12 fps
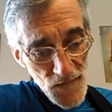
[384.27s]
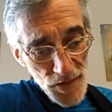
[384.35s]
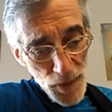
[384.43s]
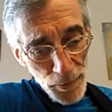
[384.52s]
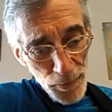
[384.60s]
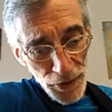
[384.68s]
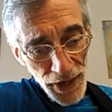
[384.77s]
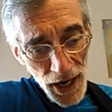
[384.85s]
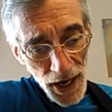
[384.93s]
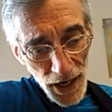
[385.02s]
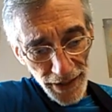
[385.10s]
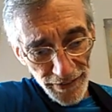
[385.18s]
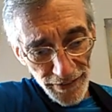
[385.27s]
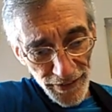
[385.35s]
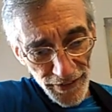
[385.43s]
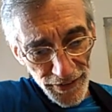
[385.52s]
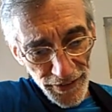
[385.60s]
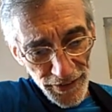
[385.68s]
Number nine.
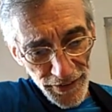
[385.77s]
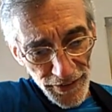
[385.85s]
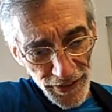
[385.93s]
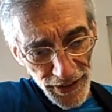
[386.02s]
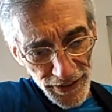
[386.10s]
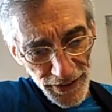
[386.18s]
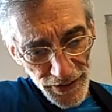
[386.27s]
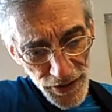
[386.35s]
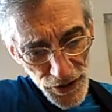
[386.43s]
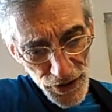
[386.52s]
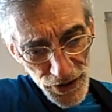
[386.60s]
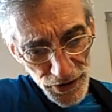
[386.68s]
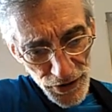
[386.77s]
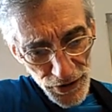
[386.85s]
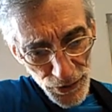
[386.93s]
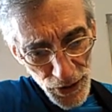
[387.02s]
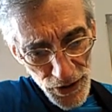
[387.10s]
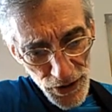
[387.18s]
In addition
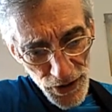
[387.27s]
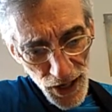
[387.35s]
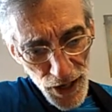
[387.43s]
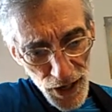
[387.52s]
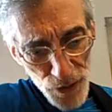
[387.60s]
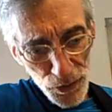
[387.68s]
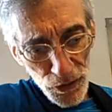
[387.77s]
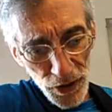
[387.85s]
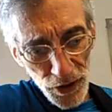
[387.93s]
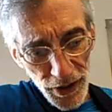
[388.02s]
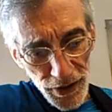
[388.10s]
to his gospel,